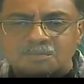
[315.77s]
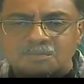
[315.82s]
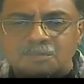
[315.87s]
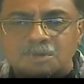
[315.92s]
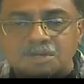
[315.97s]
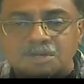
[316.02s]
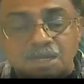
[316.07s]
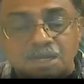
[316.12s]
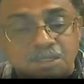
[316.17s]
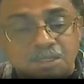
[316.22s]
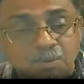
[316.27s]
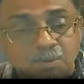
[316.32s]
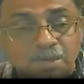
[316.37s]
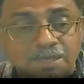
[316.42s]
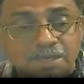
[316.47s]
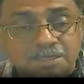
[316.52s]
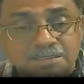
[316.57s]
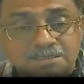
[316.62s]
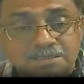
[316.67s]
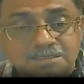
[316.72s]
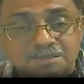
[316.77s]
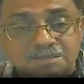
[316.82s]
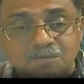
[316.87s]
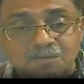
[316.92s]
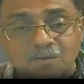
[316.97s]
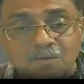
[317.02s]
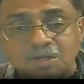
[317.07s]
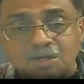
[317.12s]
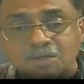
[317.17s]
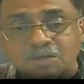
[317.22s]
But otherwise,
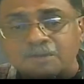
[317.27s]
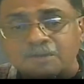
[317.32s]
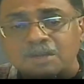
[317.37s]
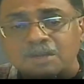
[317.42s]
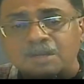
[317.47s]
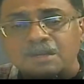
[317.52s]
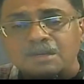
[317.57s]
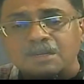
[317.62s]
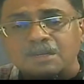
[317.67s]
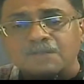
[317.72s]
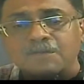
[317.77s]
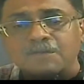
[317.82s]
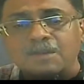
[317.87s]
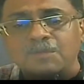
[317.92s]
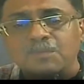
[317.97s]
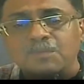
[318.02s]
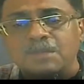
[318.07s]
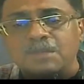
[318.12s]
whatever legal